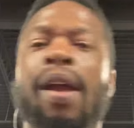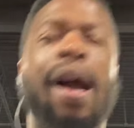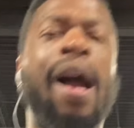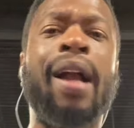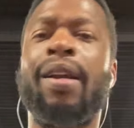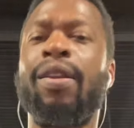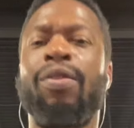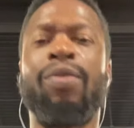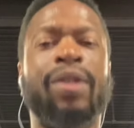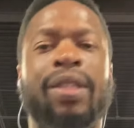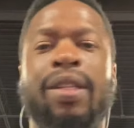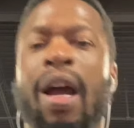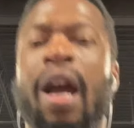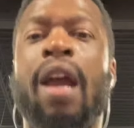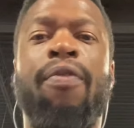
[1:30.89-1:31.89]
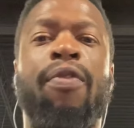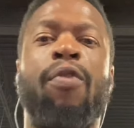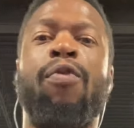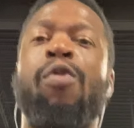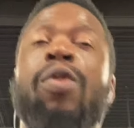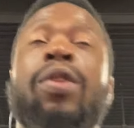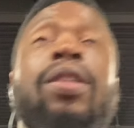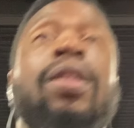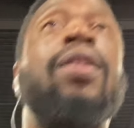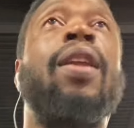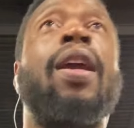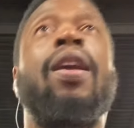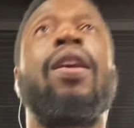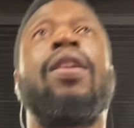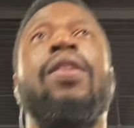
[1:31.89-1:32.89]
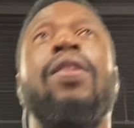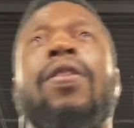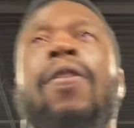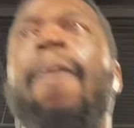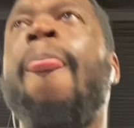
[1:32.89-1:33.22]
I can do this diet for 14 days,